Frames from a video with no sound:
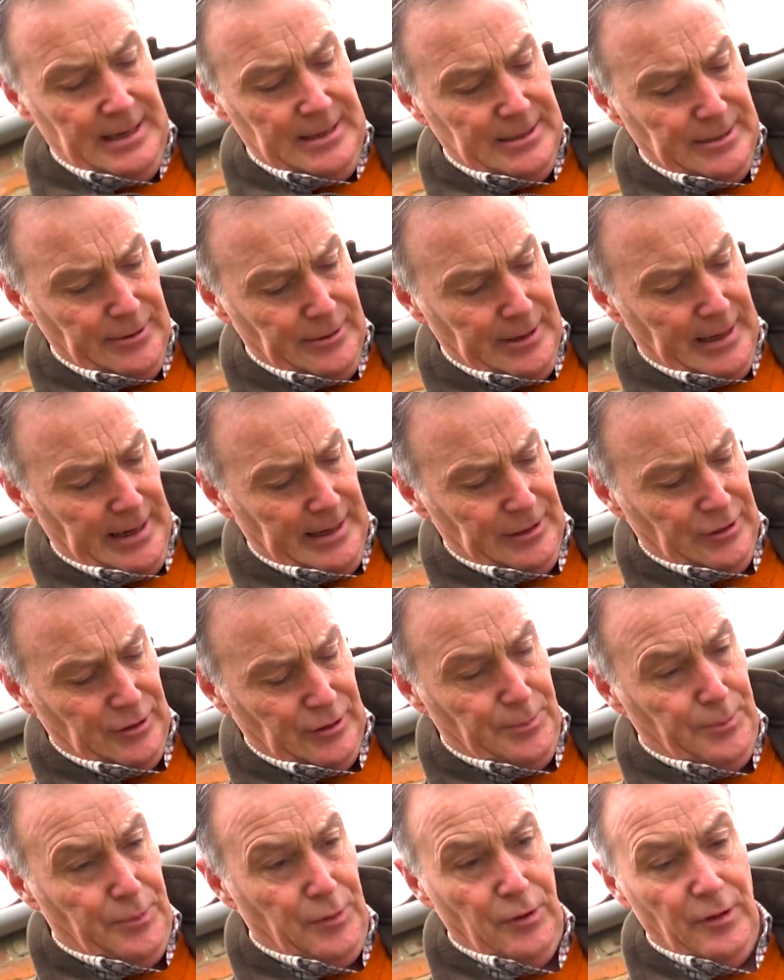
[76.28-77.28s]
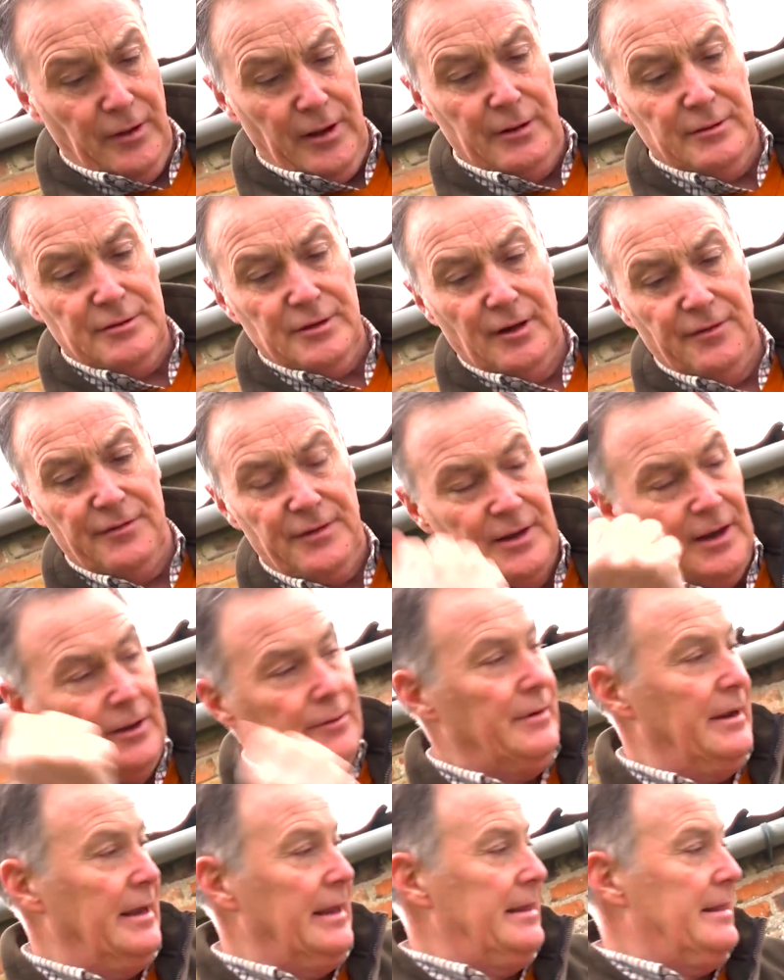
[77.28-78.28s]
So again, just pull those off, you
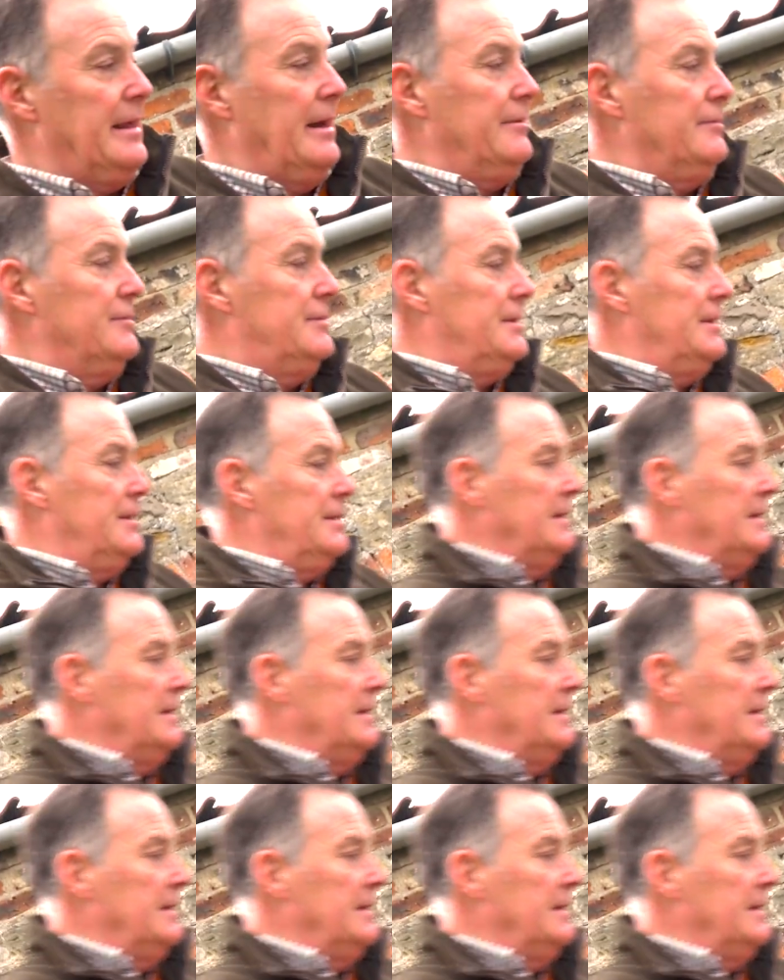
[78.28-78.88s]
don't need those.